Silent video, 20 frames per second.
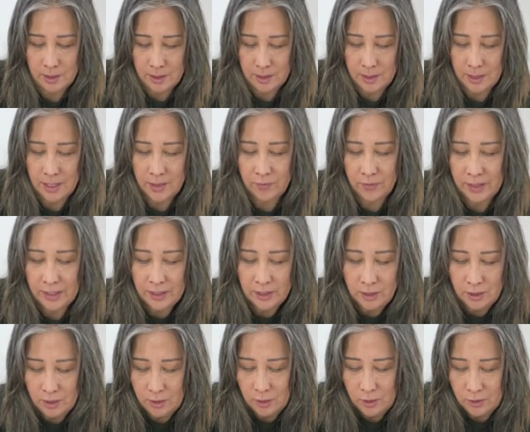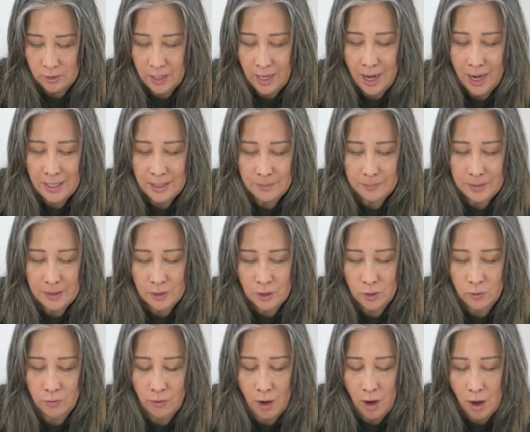giving the item that you
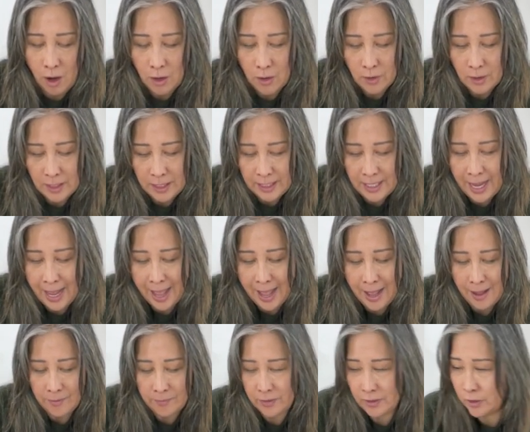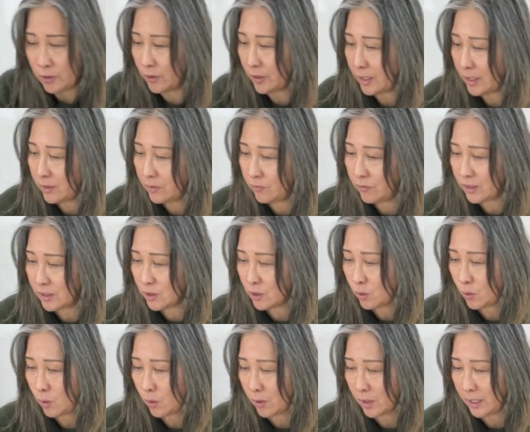already have in your
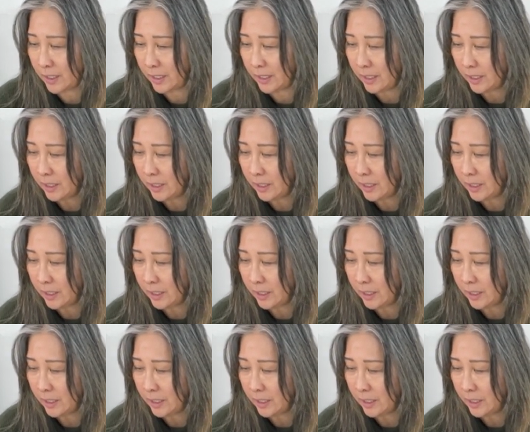inventory,